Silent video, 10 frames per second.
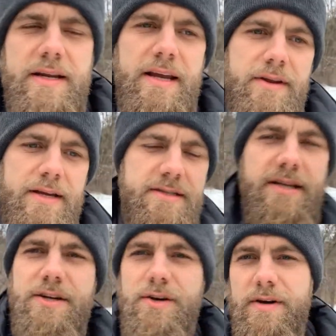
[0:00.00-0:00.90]
activities to
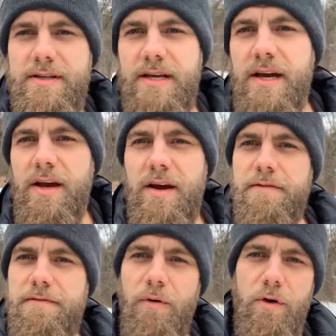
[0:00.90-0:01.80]
do is
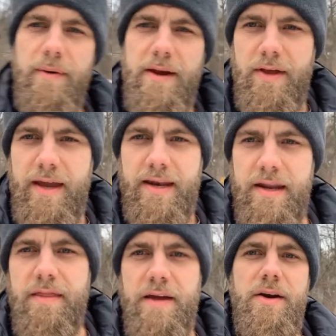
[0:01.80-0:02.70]
four-wheeling.
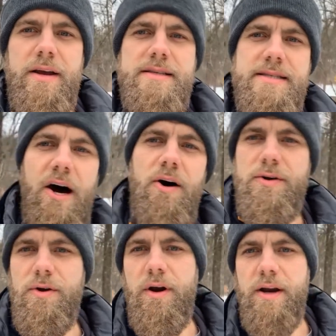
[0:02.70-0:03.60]
There is
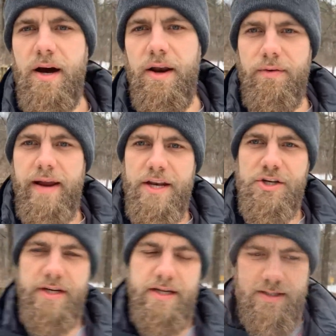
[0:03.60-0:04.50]
outdoor gun
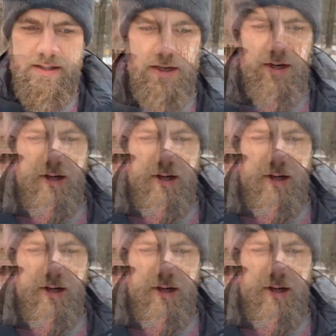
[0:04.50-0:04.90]
ranges.